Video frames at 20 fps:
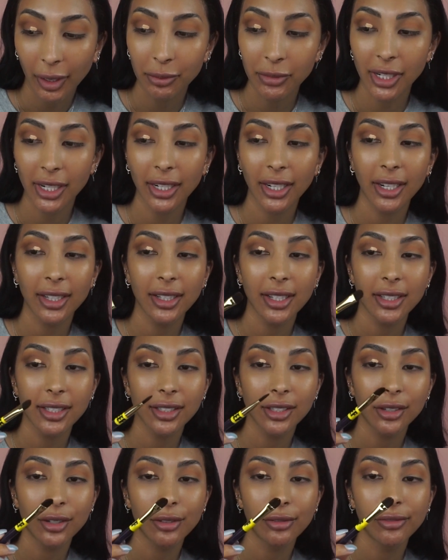I'm taking
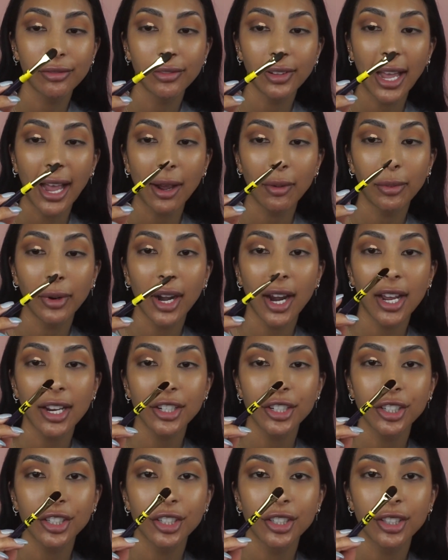this little flat
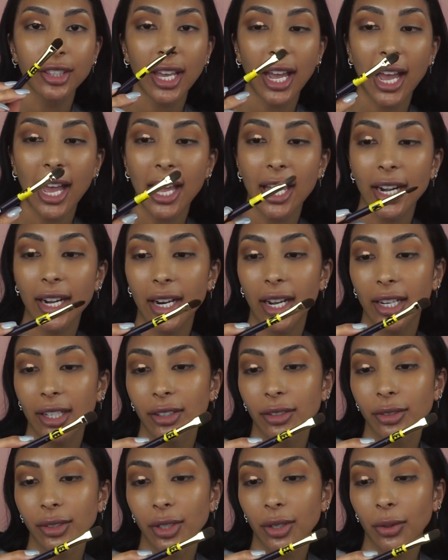brush that I
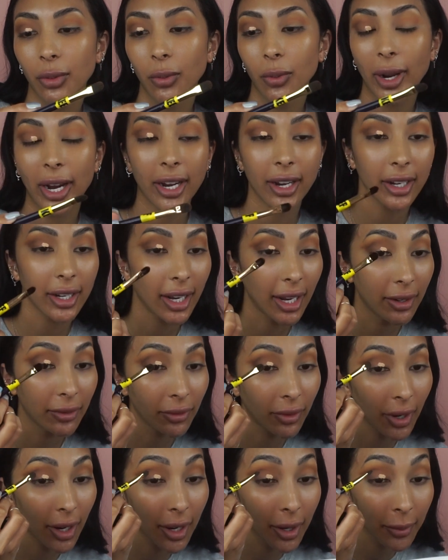don't know where it came
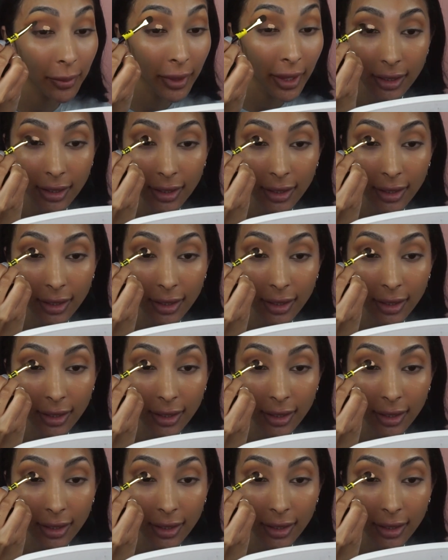from.